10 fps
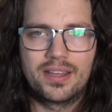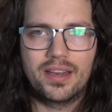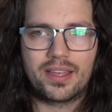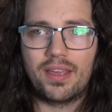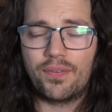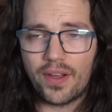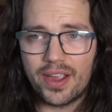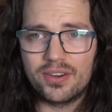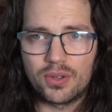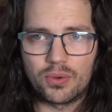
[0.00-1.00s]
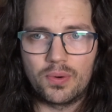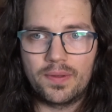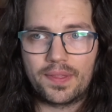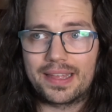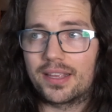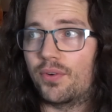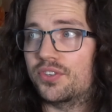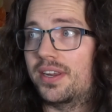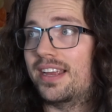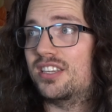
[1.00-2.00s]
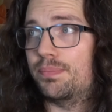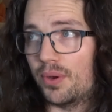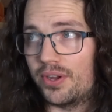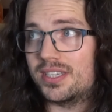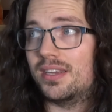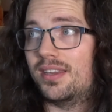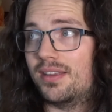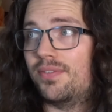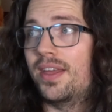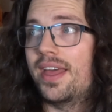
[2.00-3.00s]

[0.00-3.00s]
Like, if I knew that there was an exploitative